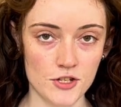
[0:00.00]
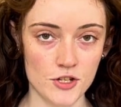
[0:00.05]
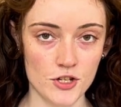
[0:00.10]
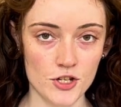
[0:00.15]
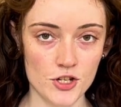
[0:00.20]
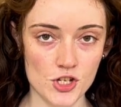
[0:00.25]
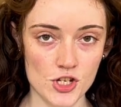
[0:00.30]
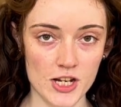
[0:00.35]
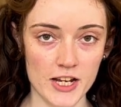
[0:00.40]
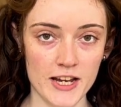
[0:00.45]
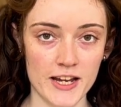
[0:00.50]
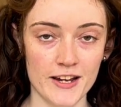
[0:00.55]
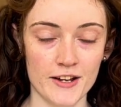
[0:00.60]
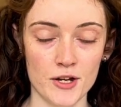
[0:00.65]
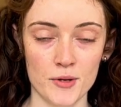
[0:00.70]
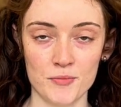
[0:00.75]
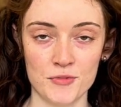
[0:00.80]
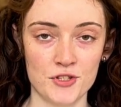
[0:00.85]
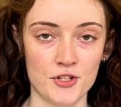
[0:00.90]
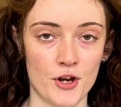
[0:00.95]
usually it
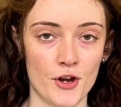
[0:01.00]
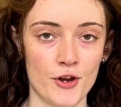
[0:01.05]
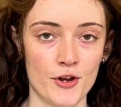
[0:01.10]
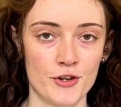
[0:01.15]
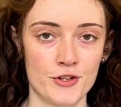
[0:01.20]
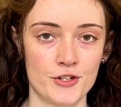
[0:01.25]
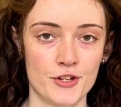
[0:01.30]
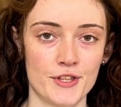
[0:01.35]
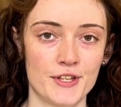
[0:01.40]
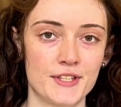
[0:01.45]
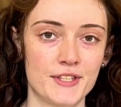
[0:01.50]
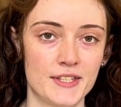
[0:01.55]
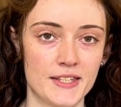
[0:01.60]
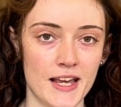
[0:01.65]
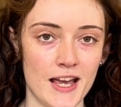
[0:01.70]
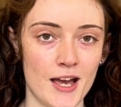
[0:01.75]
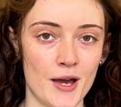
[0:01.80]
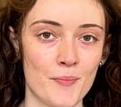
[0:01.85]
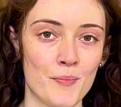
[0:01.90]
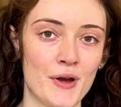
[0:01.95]
comes down to the
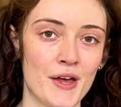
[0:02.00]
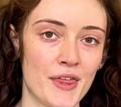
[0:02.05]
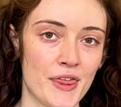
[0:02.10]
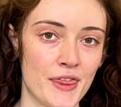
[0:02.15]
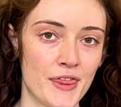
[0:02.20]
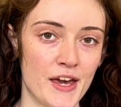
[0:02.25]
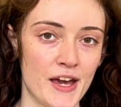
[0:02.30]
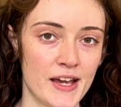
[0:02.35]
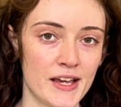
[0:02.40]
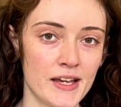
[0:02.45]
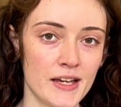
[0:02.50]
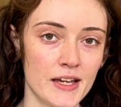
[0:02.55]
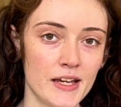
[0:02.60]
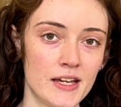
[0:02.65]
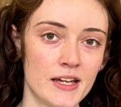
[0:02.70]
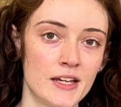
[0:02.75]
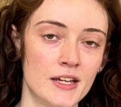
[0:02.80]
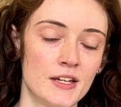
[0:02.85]
same thing.